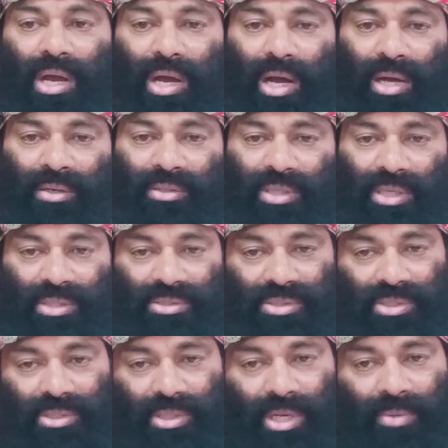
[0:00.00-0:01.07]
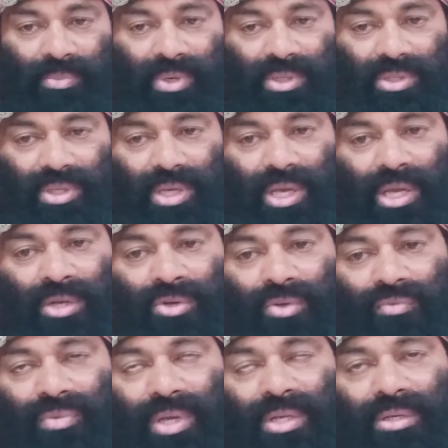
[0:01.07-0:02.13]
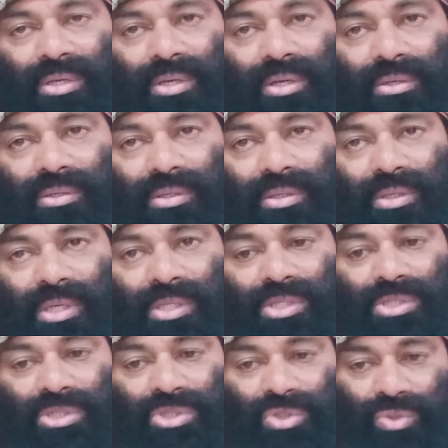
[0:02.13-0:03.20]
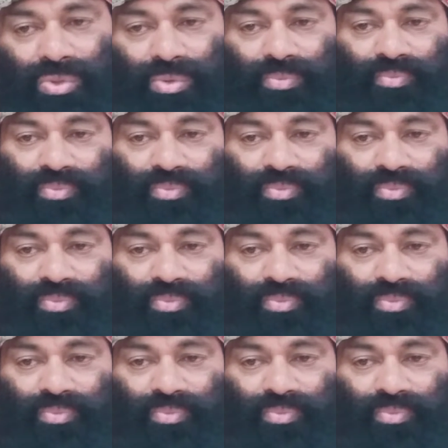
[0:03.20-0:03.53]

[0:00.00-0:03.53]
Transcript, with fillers: until his retirement at the end of 1992.